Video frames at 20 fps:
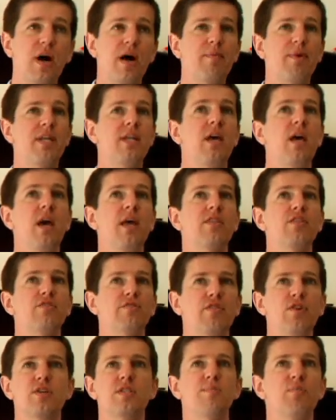I mean, the
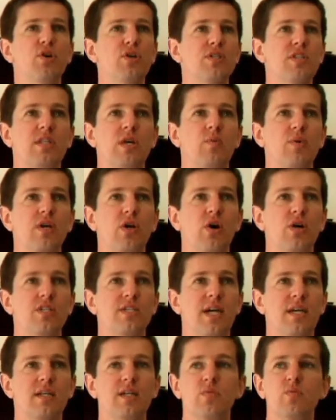first person that we
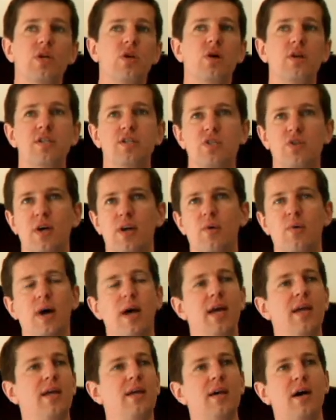contacted, we got in straight
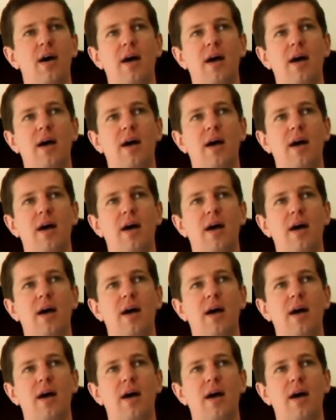away.